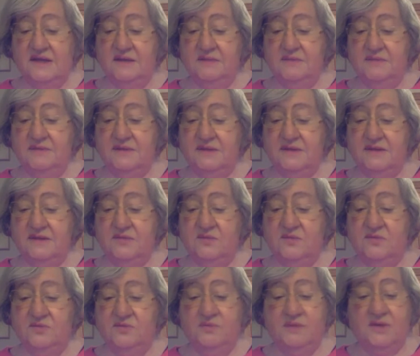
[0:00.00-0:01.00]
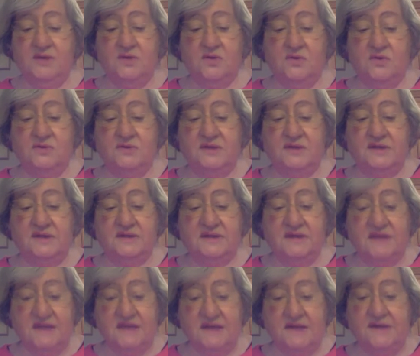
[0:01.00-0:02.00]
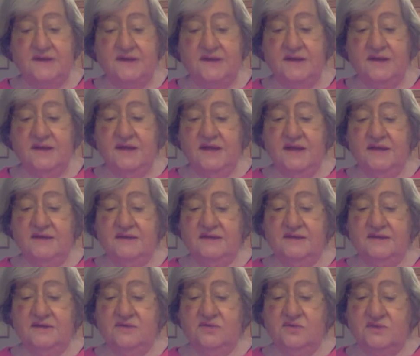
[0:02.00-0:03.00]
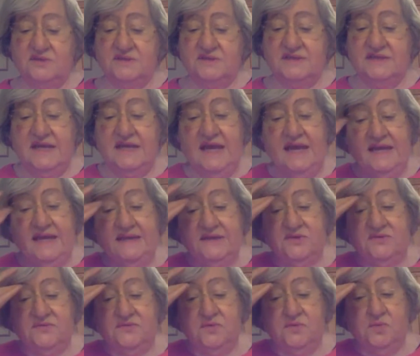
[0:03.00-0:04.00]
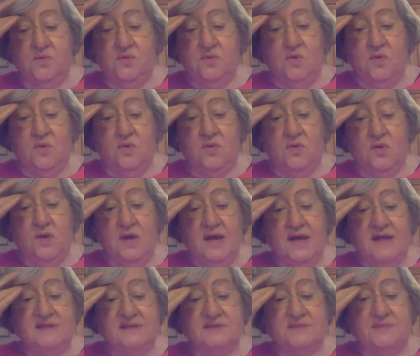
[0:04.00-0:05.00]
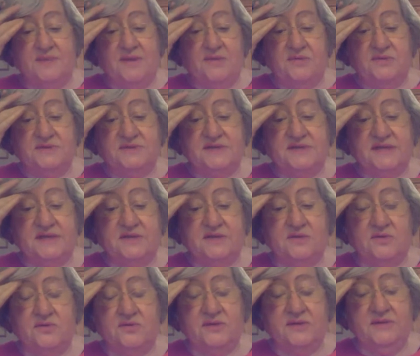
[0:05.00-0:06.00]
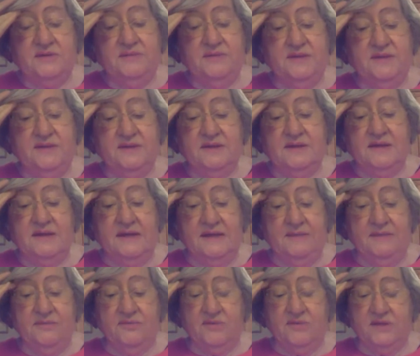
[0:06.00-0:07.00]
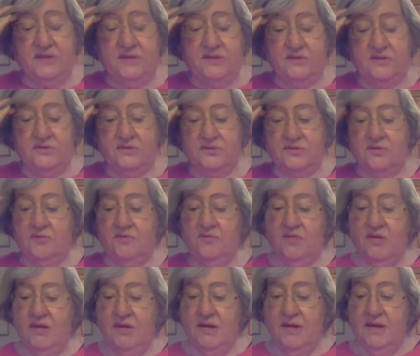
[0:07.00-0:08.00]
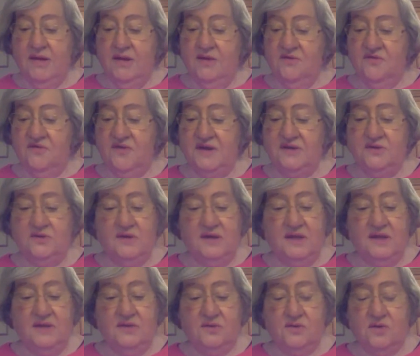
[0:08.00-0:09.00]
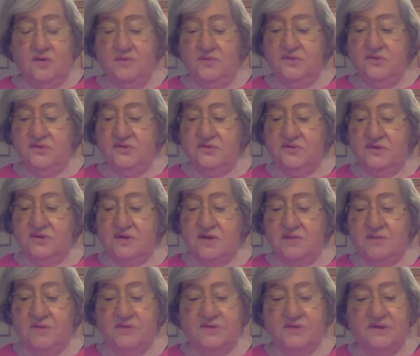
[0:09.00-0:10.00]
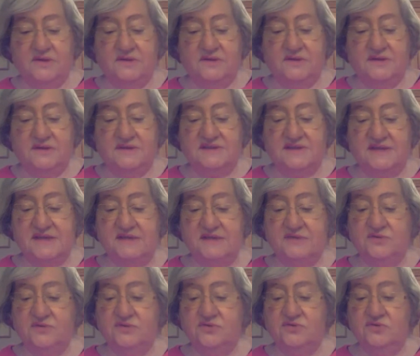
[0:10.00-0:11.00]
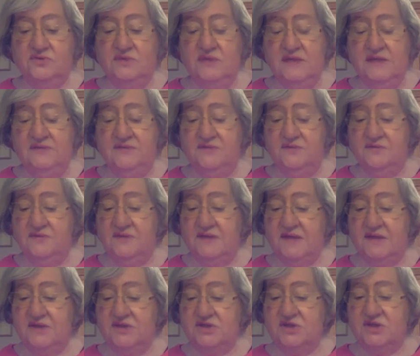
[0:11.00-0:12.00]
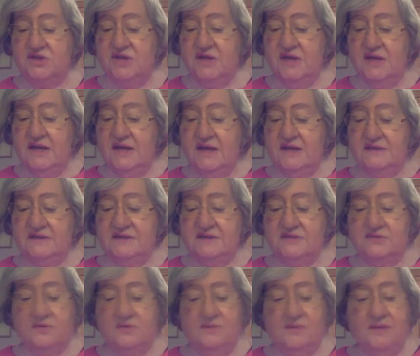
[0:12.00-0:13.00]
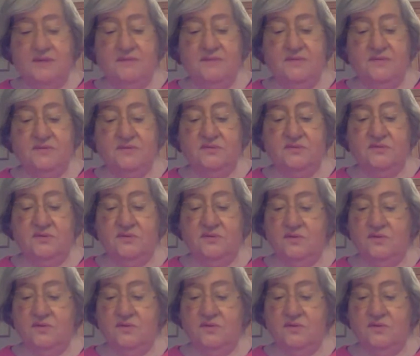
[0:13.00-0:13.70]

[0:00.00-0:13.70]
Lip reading: him that they would be caught and killed, and that it was the end of the war, as Paris had already been liberated. Finally, the commandant decided to leave the village, as he remembered